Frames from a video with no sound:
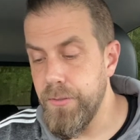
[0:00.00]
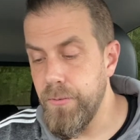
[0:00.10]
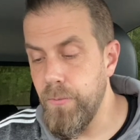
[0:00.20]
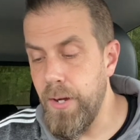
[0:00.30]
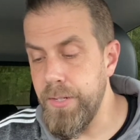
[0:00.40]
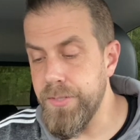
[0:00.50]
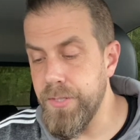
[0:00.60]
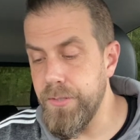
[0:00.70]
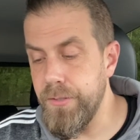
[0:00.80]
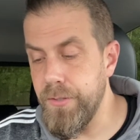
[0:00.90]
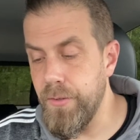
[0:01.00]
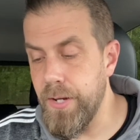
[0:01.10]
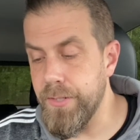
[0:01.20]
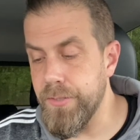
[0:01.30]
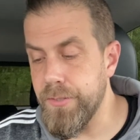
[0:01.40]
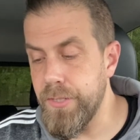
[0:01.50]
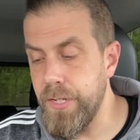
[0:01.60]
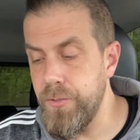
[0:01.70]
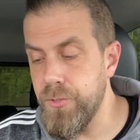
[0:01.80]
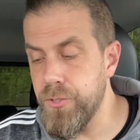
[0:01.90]
Why is it, Johannes, that
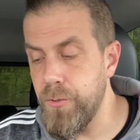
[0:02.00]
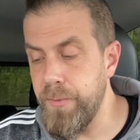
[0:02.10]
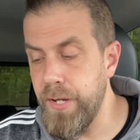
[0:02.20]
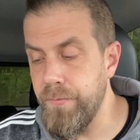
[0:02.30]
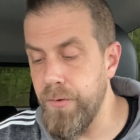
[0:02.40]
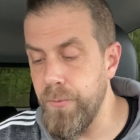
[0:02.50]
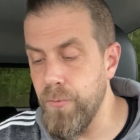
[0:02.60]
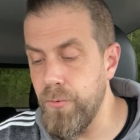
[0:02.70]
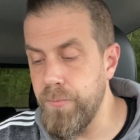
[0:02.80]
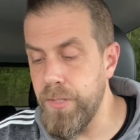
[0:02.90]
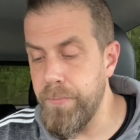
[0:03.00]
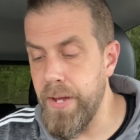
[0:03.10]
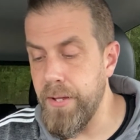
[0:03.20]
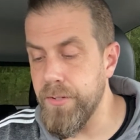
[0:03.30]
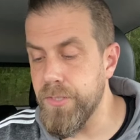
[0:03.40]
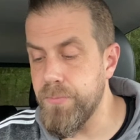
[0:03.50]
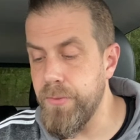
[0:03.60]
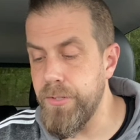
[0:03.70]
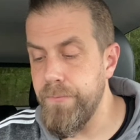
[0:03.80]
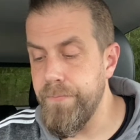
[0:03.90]
you show me every room in the palace,
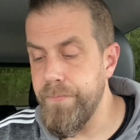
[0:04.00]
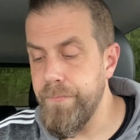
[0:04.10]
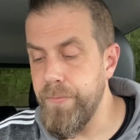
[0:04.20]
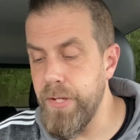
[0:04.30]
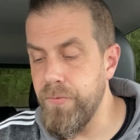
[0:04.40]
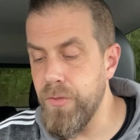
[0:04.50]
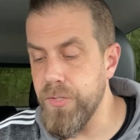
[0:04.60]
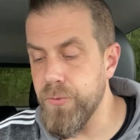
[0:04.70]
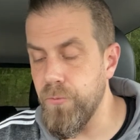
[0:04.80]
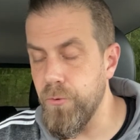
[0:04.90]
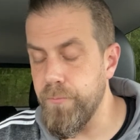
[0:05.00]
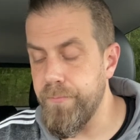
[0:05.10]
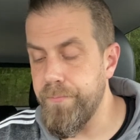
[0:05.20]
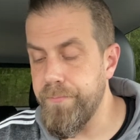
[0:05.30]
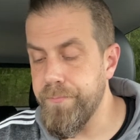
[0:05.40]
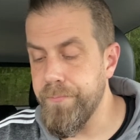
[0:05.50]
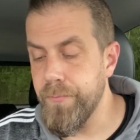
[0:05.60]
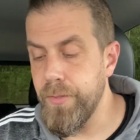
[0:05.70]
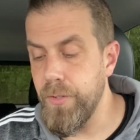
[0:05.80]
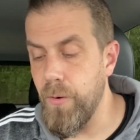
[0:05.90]
but never this room?
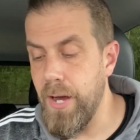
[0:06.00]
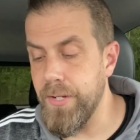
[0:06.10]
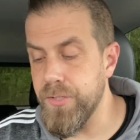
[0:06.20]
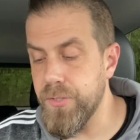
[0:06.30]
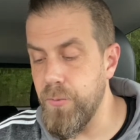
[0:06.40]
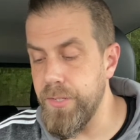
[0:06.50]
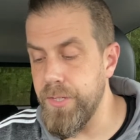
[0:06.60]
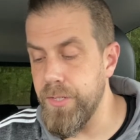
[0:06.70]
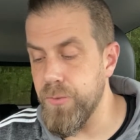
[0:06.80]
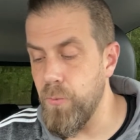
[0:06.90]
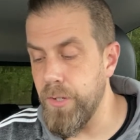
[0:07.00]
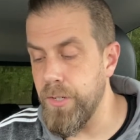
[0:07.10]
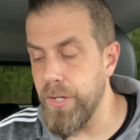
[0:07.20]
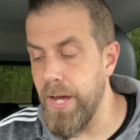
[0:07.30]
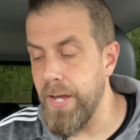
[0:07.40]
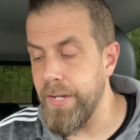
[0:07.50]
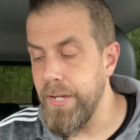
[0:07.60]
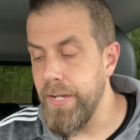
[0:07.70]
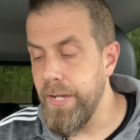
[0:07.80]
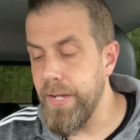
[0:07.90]
Johannes squinted his one good eye
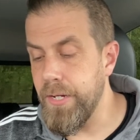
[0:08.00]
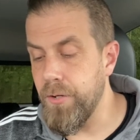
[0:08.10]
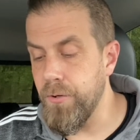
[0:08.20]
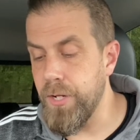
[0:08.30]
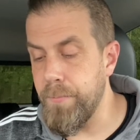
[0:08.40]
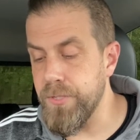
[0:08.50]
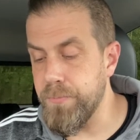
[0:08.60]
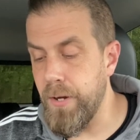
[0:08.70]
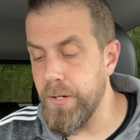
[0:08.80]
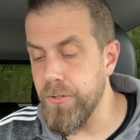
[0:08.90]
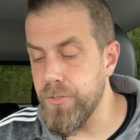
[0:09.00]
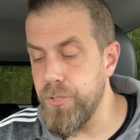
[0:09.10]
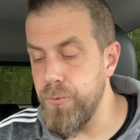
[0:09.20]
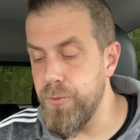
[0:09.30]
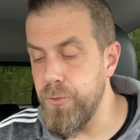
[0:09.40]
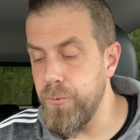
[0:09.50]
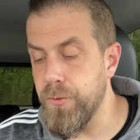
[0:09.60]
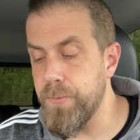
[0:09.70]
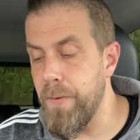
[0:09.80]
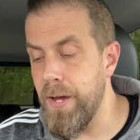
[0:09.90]
and curled up his puckered
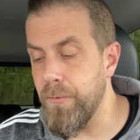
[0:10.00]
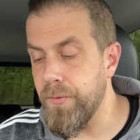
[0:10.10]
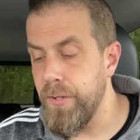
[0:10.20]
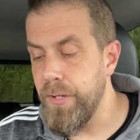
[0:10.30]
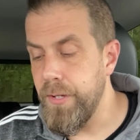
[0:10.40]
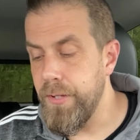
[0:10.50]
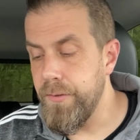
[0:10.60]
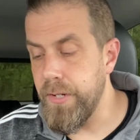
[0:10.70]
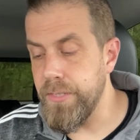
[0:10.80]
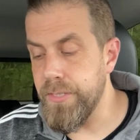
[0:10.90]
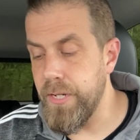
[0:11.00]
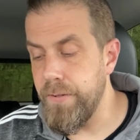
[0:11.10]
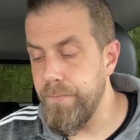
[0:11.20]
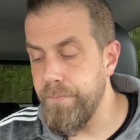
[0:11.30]
two-toothed mouth. Then he said,